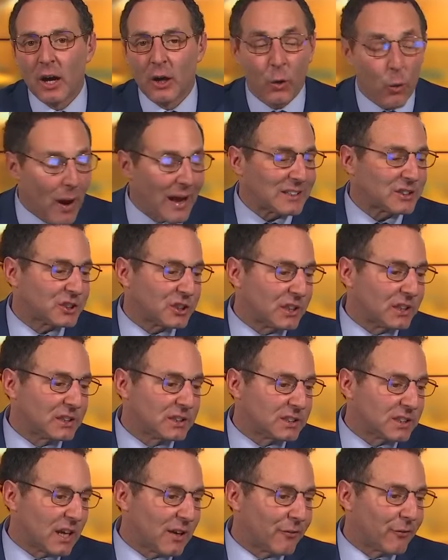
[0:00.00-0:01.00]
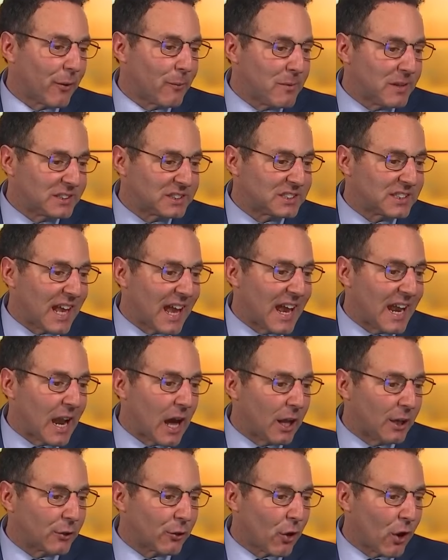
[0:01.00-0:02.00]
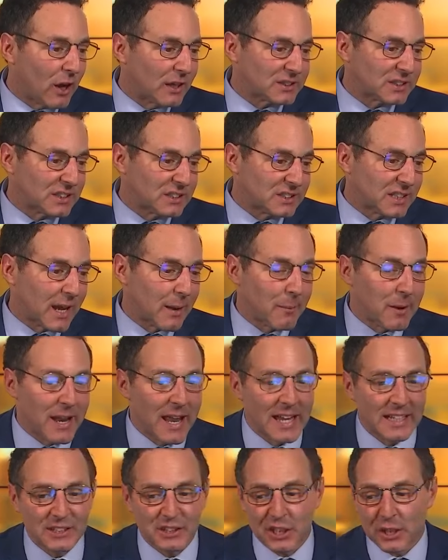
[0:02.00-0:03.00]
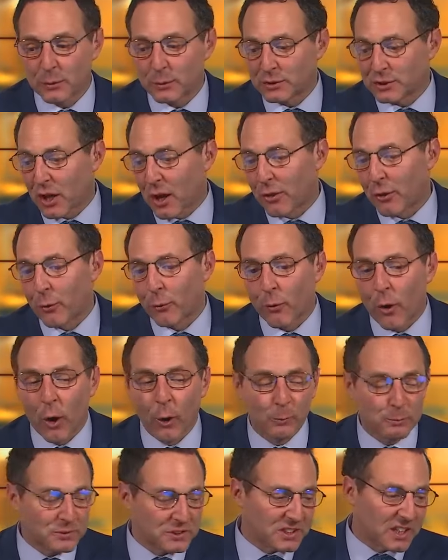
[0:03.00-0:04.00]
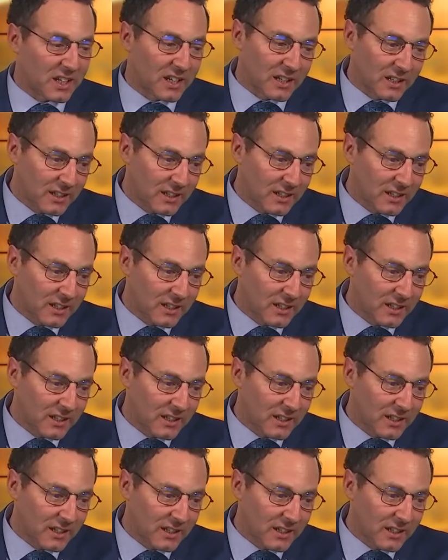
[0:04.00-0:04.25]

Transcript: questions from the state on cross-examination. He was on the ropes.